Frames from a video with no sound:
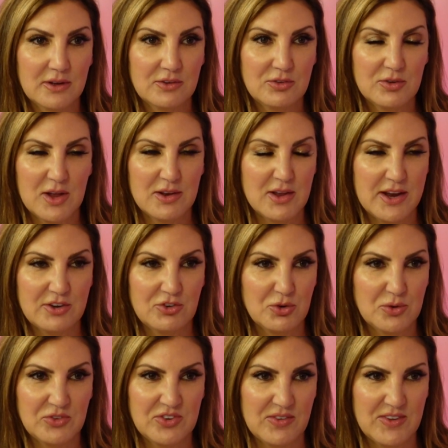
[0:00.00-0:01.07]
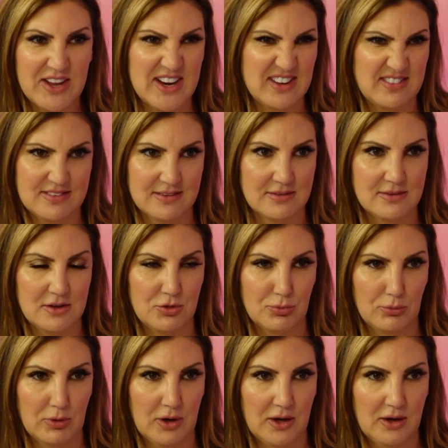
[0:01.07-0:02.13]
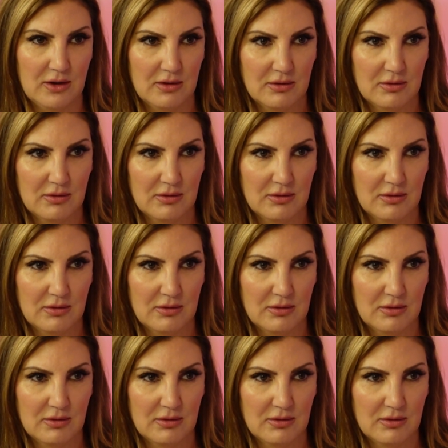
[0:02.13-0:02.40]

and like doing something like at 63.